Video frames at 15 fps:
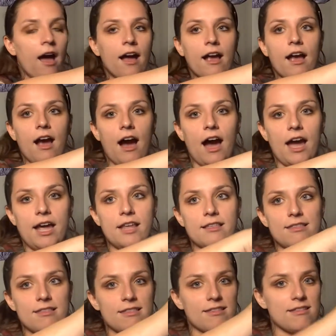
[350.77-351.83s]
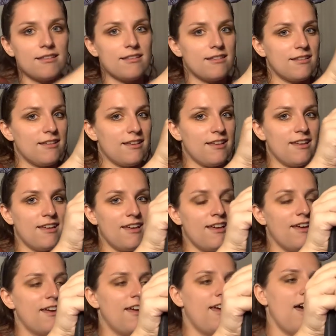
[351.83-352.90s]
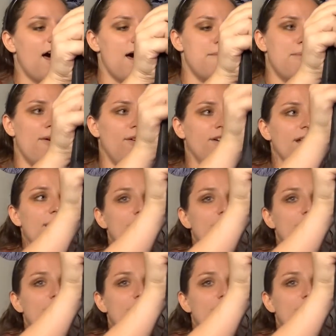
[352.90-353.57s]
Guys, I'm pulling a